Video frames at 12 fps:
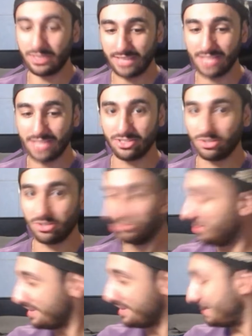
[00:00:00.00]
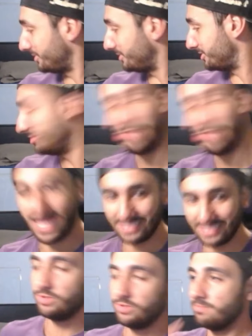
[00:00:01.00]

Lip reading: canceled. One bad episode doesn't do that.